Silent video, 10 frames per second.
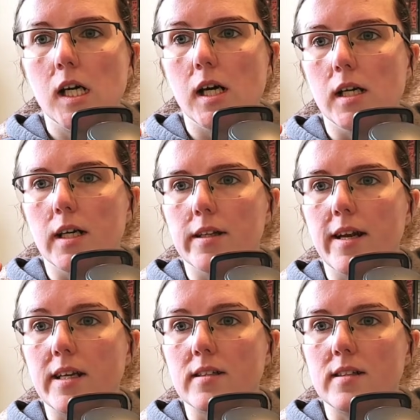The
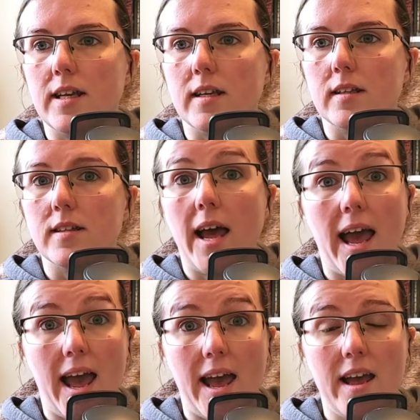next is
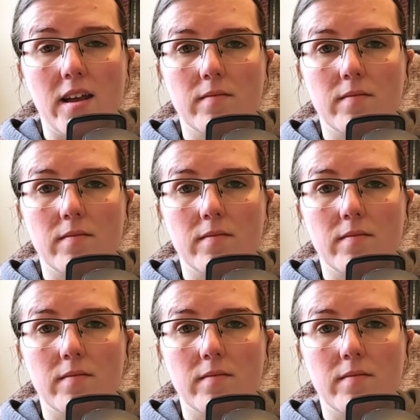hair.